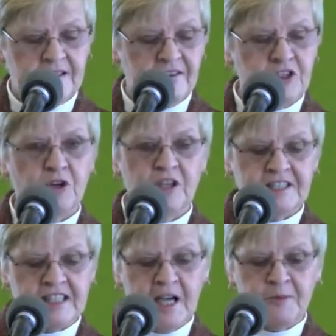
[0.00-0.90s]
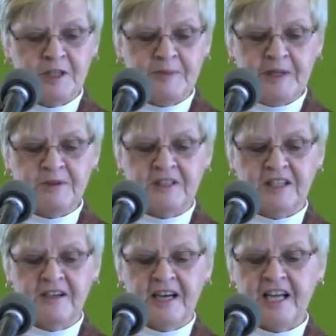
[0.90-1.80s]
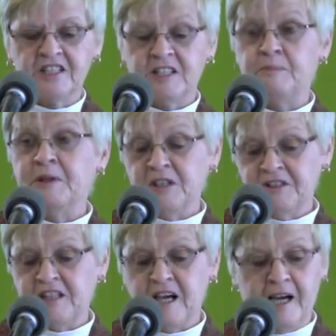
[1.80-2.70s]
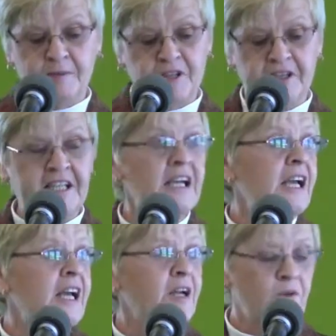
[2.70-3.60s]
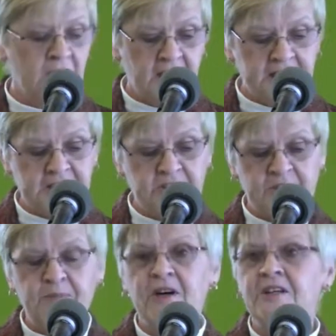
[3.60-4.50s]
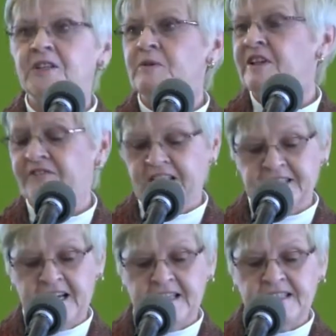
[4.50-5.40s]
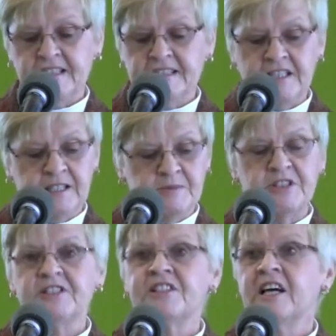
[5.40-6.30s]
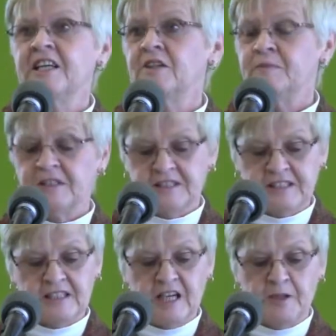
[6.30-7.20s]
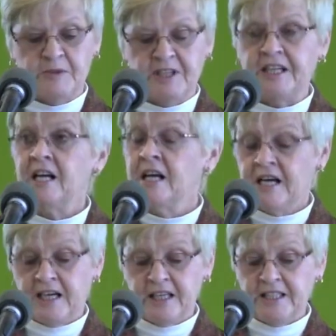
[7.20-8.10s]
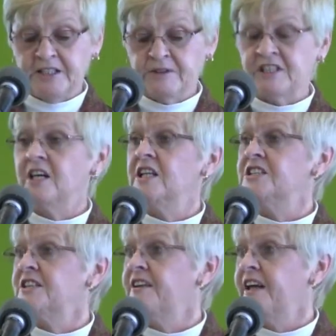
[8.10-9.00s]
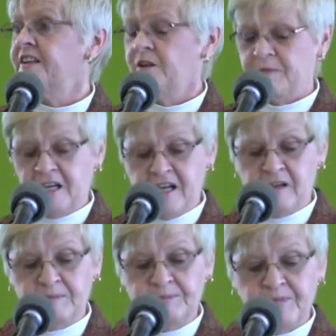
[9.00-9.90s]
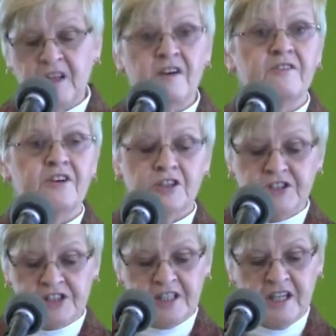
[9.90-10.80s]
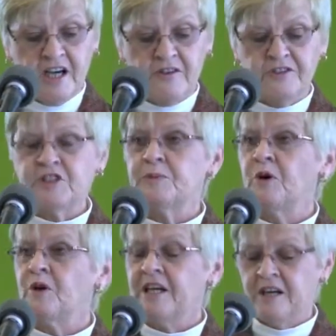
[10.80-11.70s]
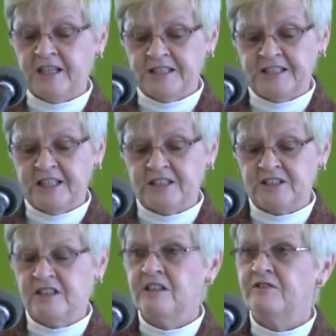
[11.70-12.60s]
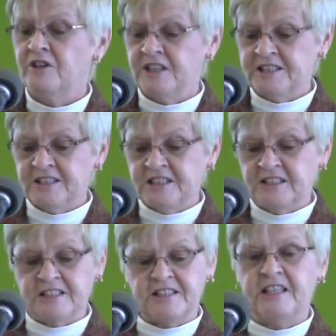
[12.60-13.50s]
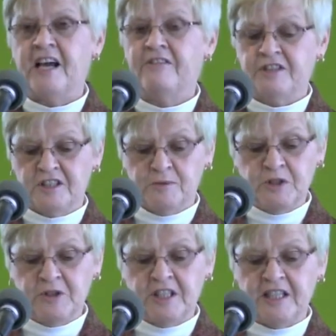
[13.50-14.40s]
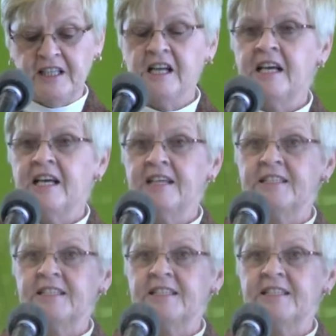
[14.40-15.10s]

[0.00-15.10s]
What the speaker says: Of course, library people cannot actually build the library, and we're lucky to have partnered with a fantastic team to design and build this library. I'd like to acknowledge and thank them now. First, Humphreys Poley Architects for listening to the staff and community and